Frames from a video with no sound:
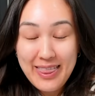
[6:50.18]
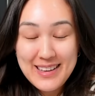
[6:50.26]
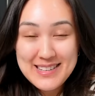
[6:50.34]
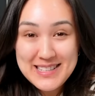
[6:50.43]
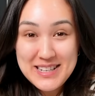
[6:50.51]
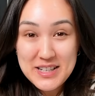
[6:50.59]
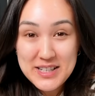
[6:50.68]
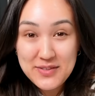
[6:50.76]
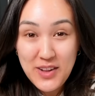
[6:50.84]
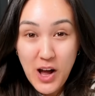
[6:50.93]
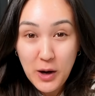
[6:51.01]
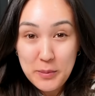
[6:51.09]
this year's
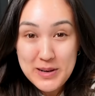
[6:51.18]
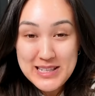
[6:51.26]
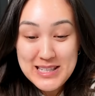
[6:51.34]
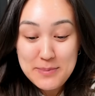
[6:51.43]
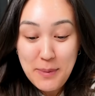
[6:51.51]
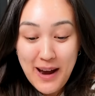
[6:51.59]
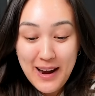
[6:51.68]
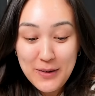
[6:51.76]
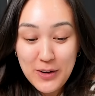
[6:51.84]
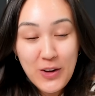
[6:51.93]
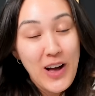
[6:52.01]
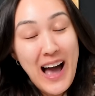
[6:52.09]
Vlogmas
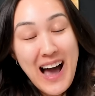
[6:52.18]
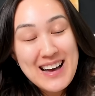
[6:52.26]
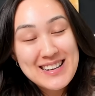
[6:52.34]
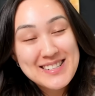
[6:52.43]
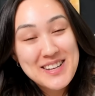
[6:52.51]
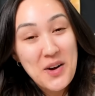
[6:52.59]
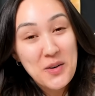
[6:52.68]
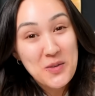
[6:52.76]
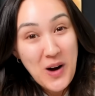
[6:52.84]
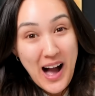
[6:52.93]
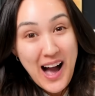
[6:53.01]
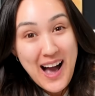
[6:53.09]
spiral has
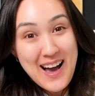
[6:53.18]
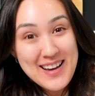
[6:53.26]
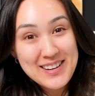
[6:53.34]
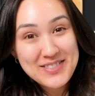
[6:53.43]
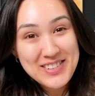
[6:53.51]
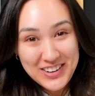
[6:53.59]
arrived